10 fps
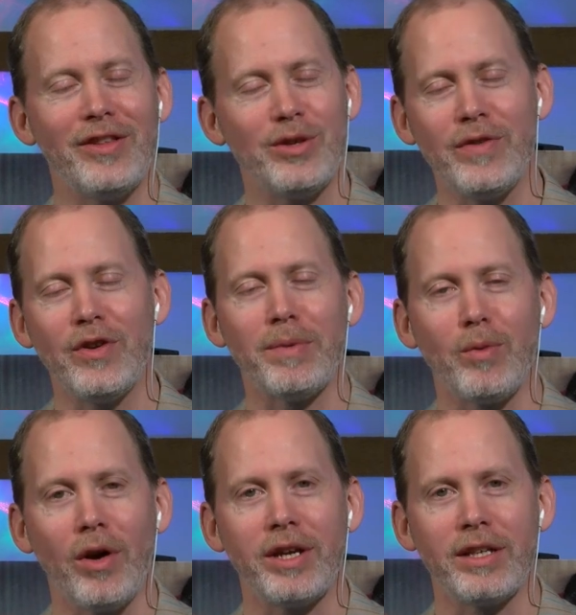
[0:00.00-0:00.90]
The two of you have
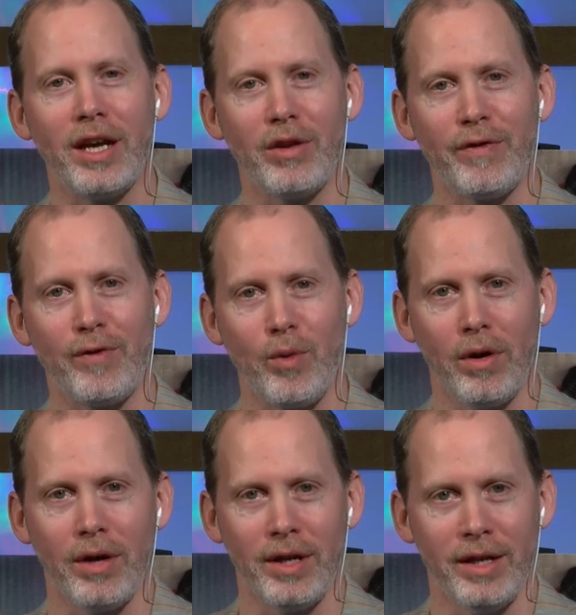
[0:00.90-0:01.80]
been working together
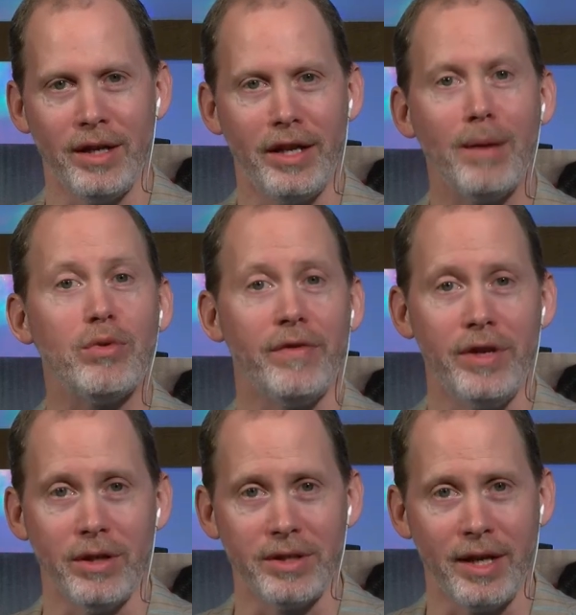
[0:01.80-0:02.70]
for uh, a number of
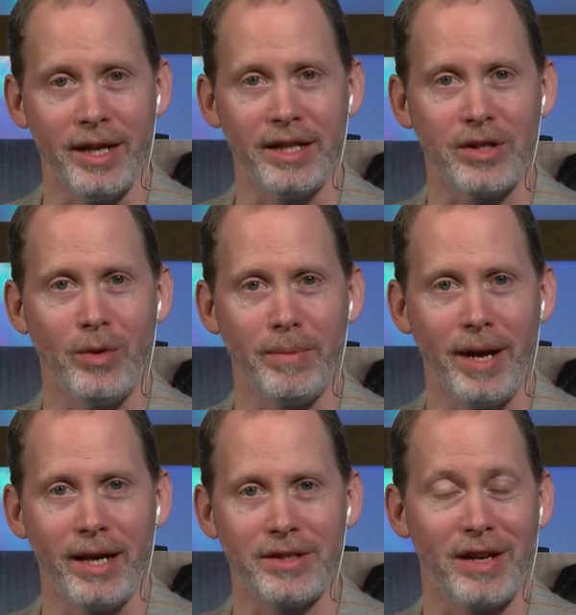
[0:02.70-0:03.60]
years, I guess going back